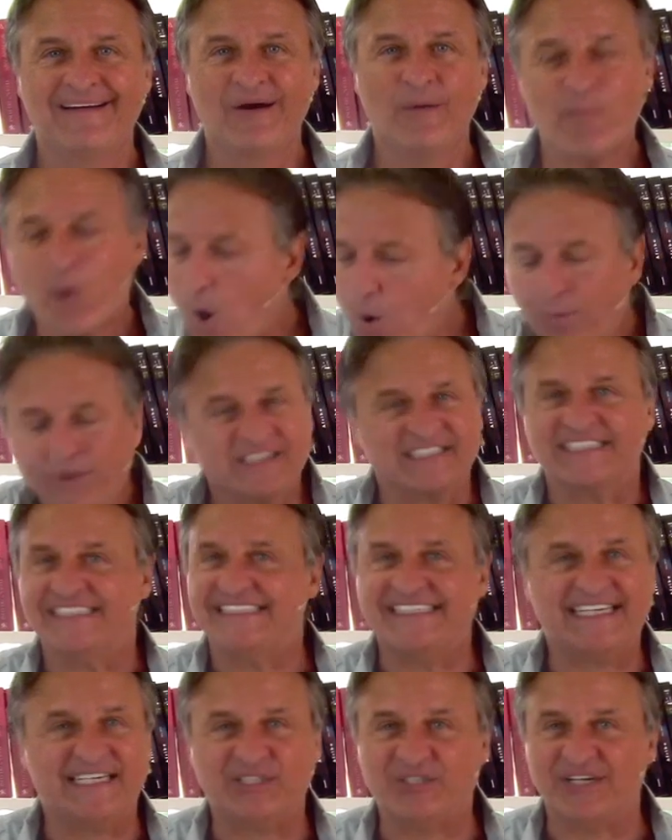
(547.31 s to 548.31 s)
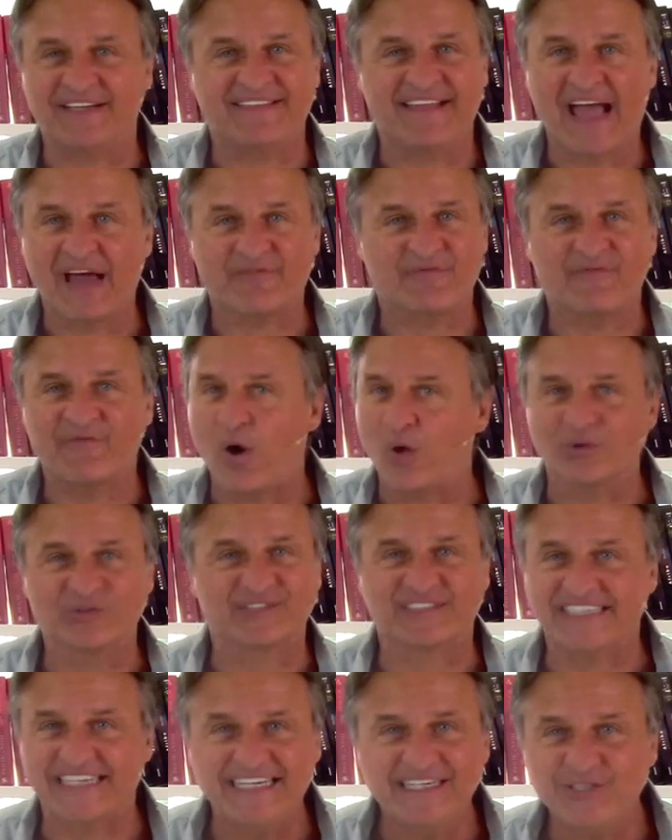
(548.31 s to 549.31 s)
Paul wasn't teaching that
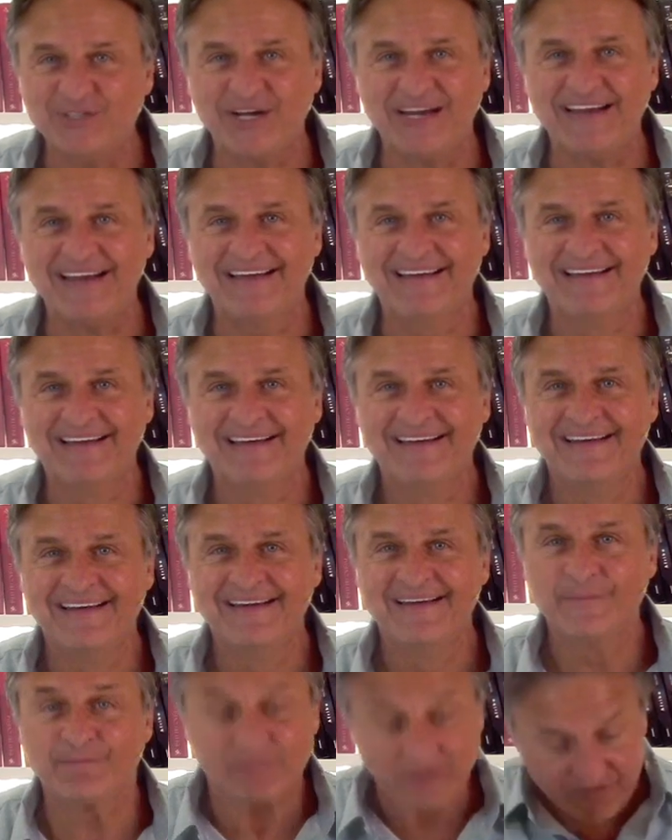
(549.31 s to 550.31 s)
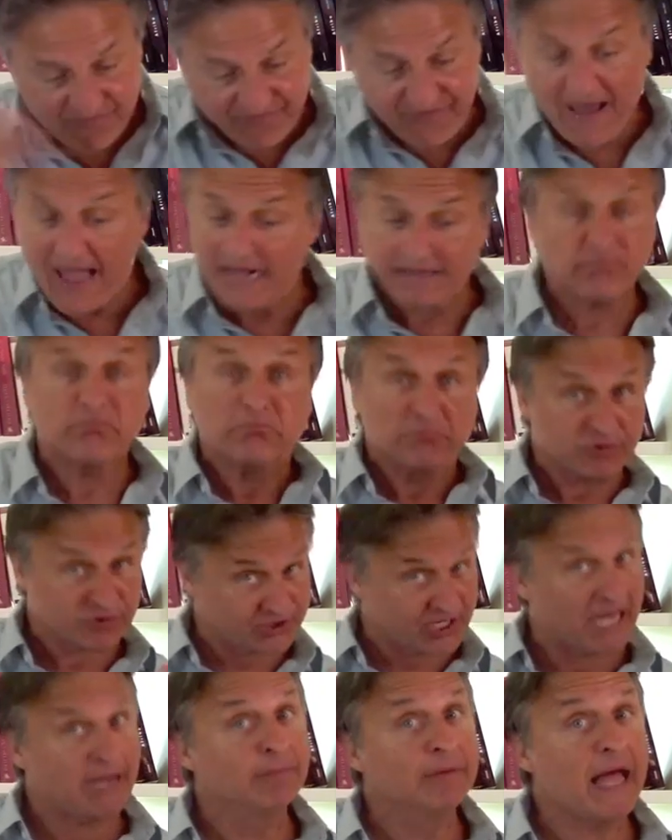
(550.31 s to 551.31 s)
false teaching. In fact,
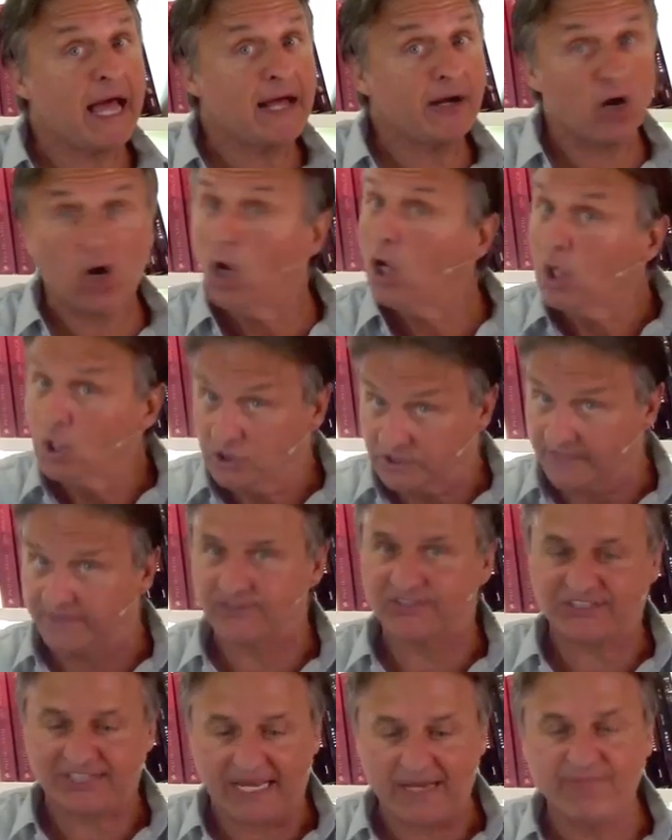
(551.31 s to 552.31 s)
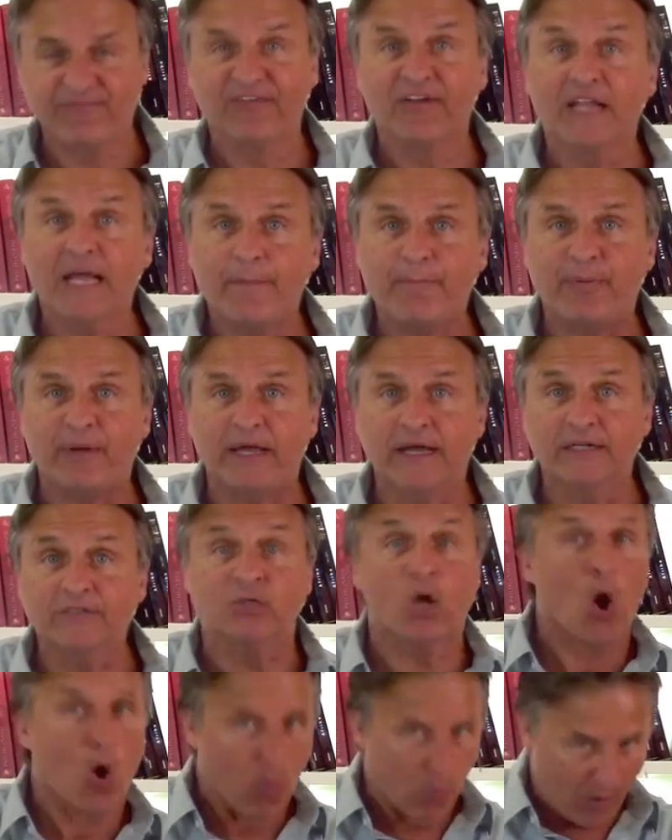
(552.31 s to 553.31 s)
same letter to the same
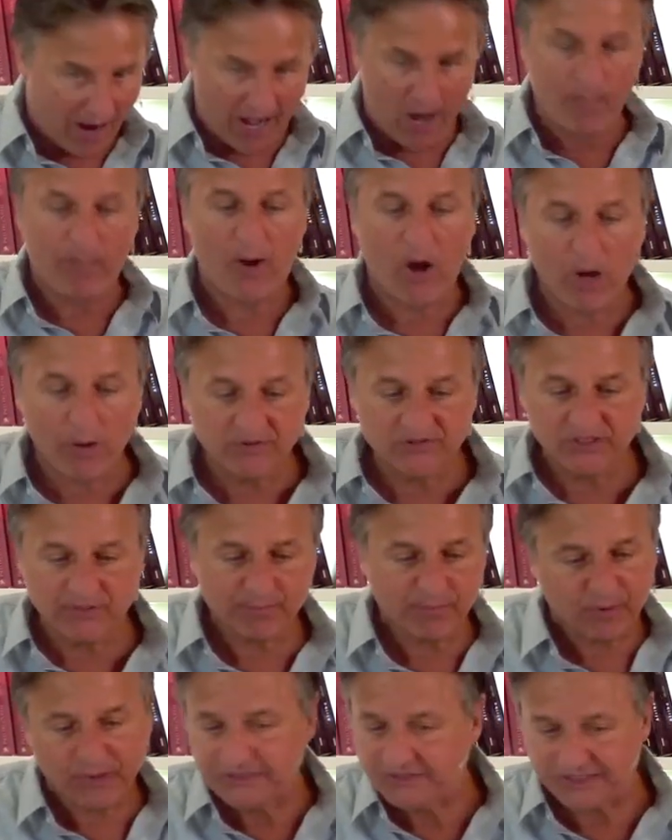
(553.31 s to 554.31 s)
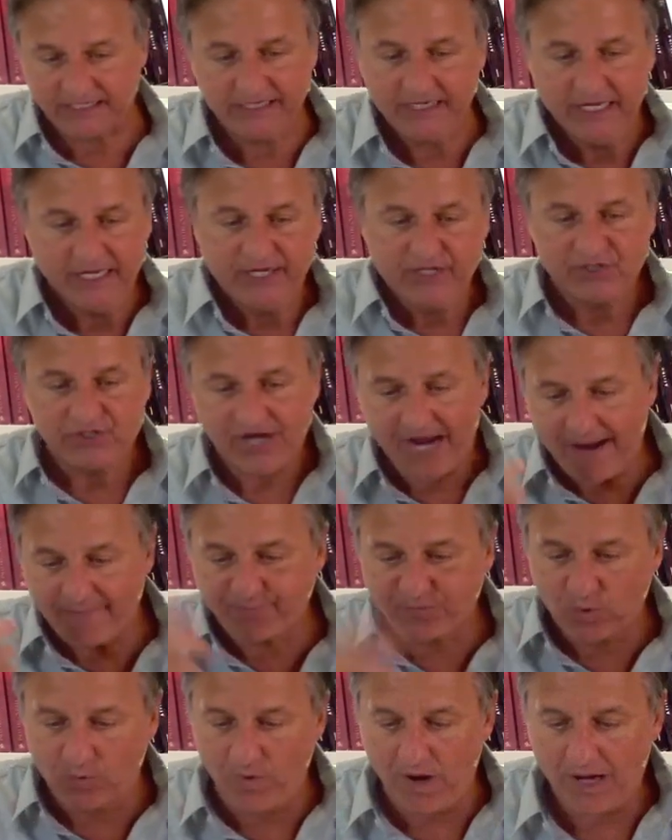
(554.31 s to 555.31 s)
Philippians, while Paul was in prison,
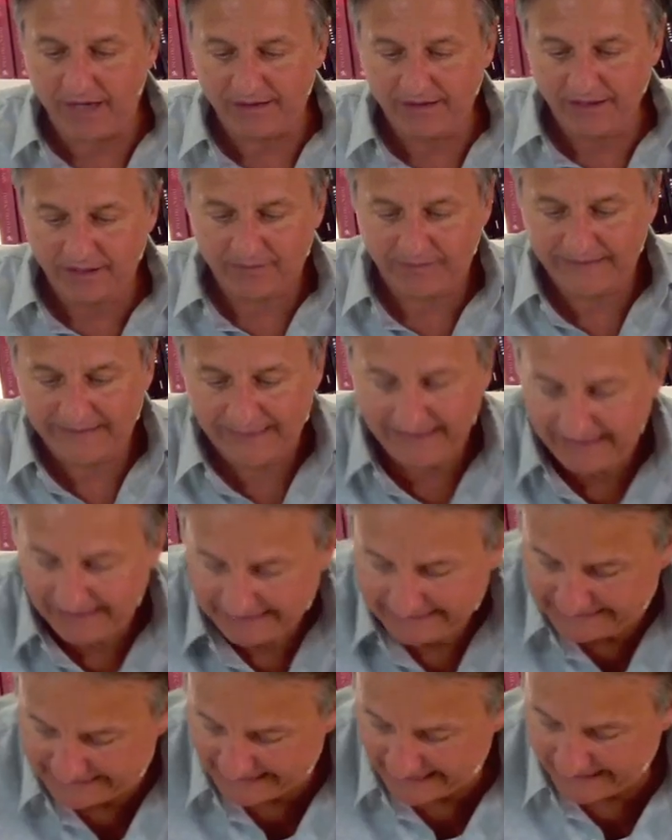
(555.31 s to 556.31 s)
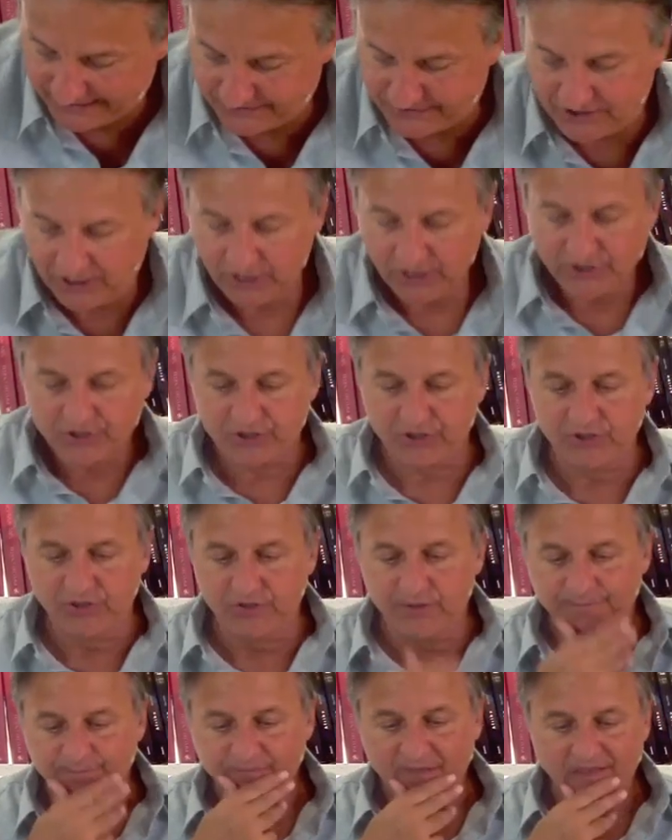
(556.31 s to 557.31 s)
chapter 1, look what he says
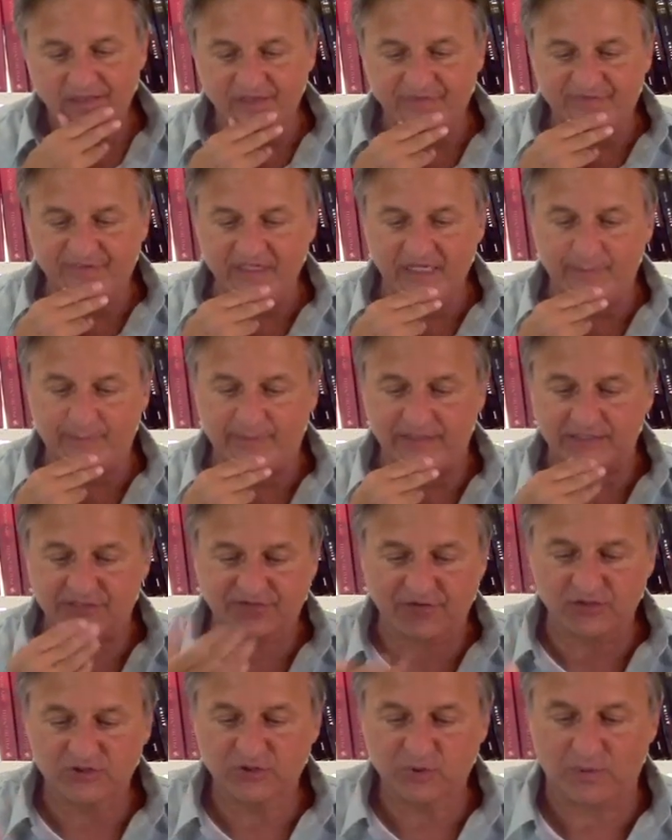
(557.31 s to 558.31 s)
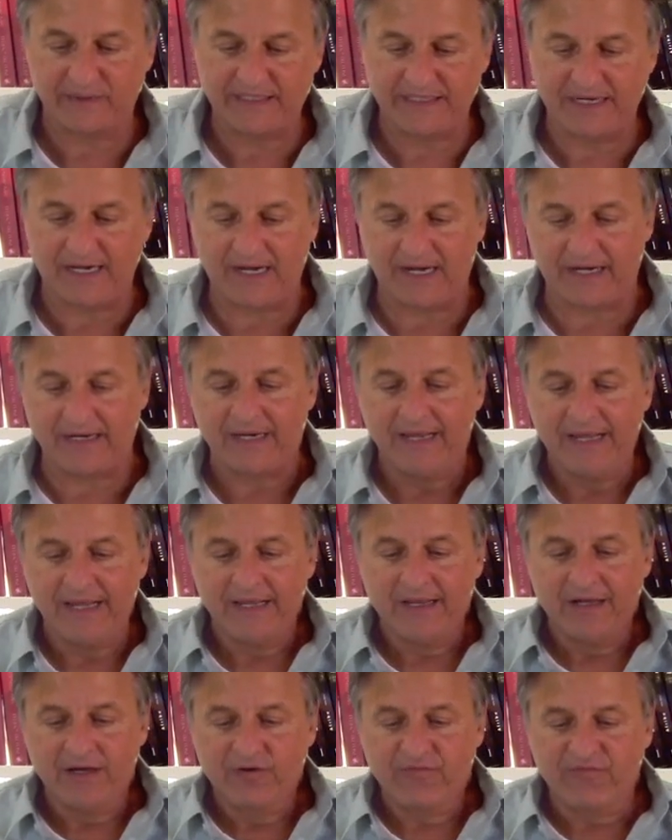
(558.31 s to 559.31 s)
to the Philippians, verse 29.
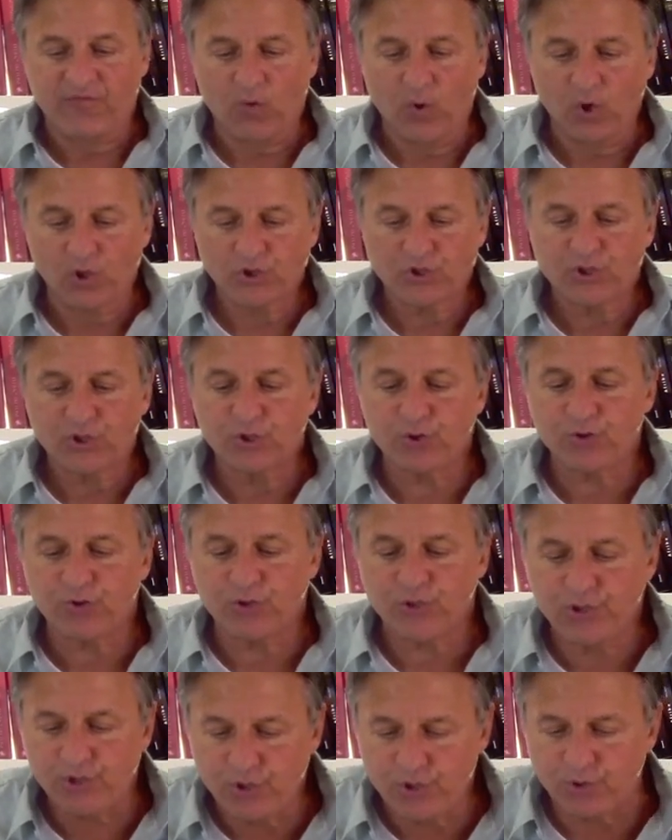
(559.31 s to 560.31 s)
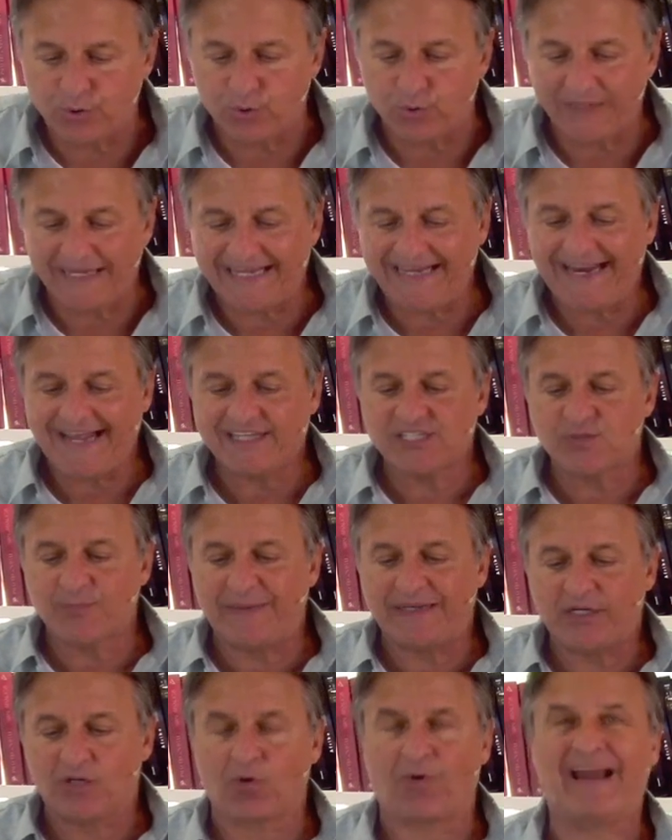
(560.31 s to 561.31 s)
For to you it has
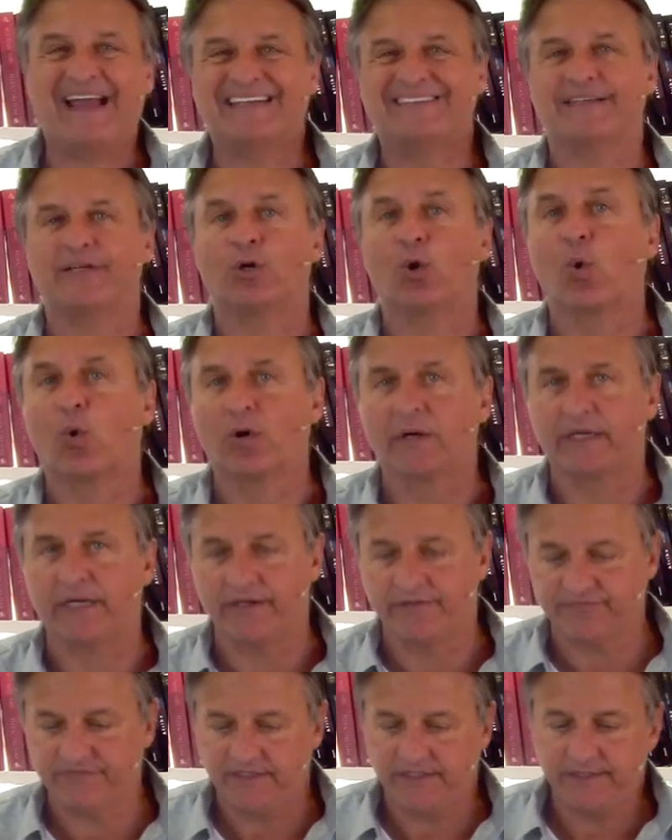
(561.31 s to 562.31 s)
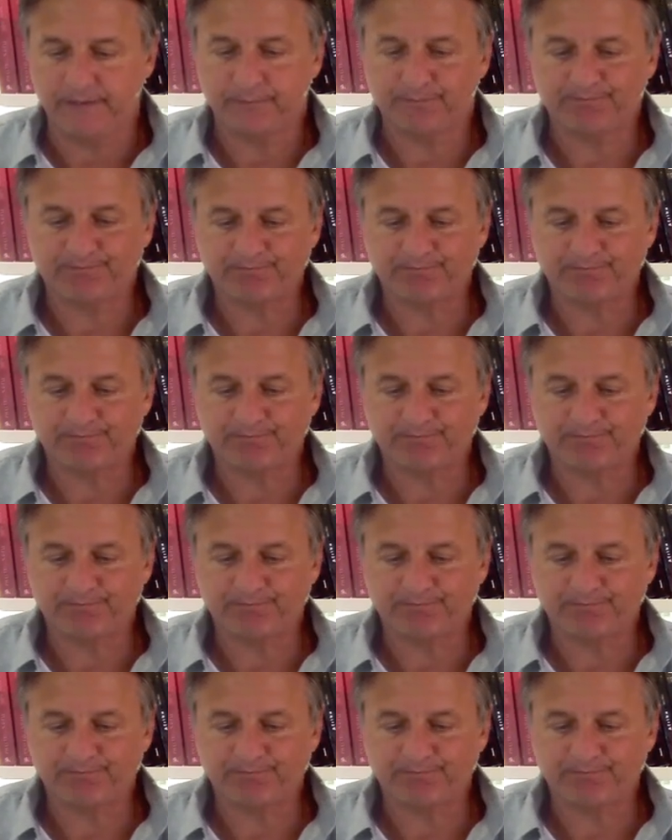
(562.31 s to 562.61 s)
been granted or gifted